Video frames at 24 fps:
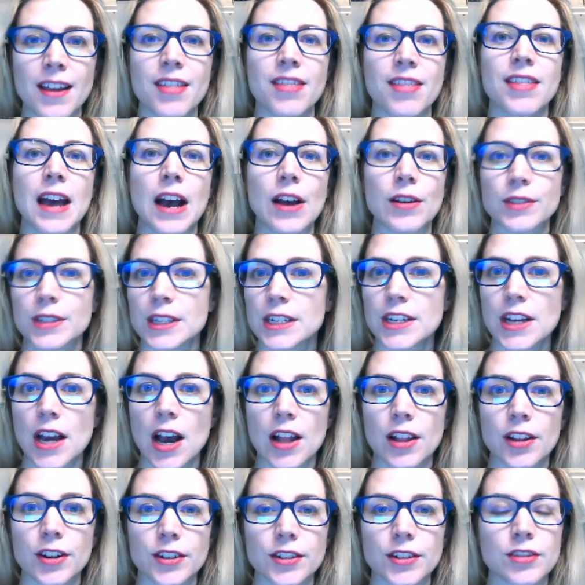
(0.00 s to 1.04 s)

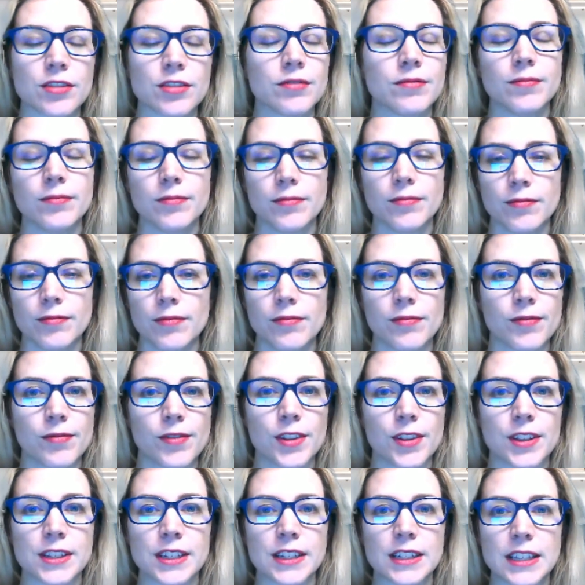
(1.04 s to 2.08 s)
$1,000 for
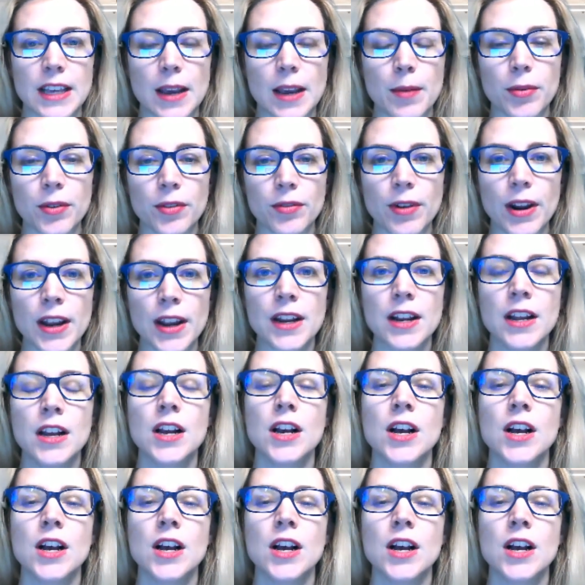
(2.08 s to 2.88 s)
this example, right?